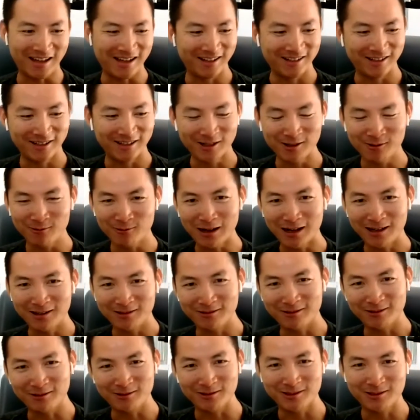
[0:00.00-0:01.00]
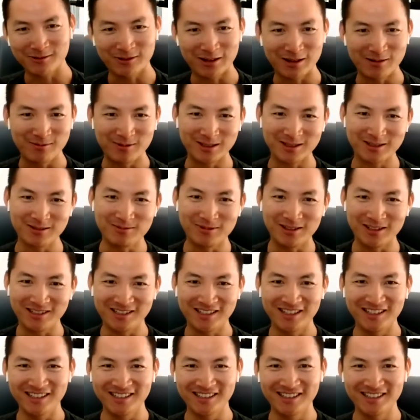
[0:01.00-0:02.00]
I know one who's famous,
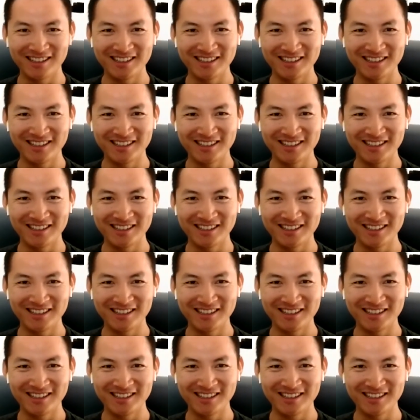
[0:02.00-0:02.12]
but